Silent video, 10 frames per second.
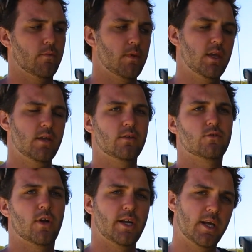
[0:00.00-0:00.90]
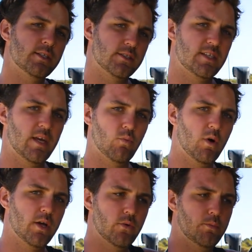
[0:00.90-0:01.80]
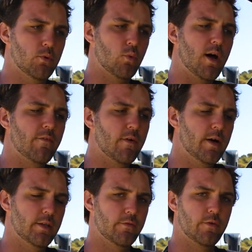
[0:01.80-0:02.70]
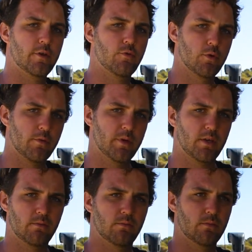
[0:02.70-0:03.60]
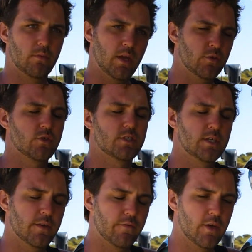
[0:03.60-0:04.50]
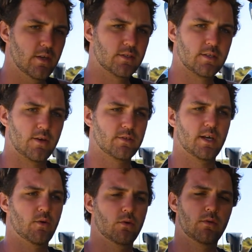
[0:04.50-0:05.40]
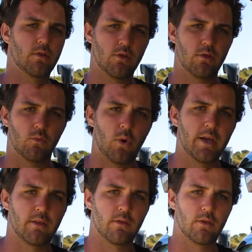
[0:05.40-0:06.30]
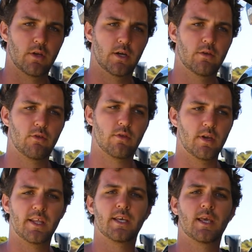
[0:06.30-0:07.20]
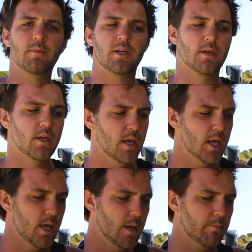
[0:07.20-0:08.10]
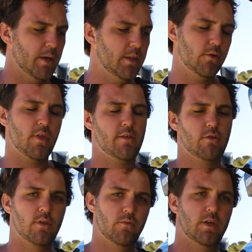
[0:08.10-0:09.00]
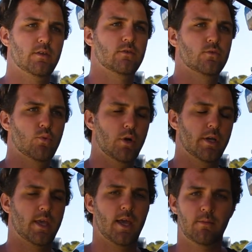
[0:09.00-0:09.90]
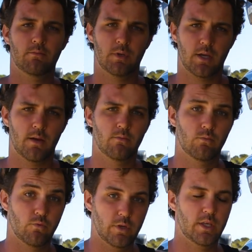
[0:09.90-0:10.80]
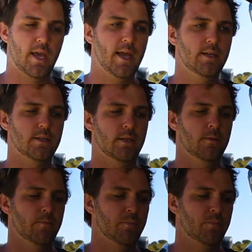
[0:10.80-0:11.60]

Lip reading: me, trying to understand why you would put Wi-Fi in the fridge was a bit interesting at first, because I was like, well, it's just a waste, you know, it's just another gimmick. But there's actually reasons where it can become really handy.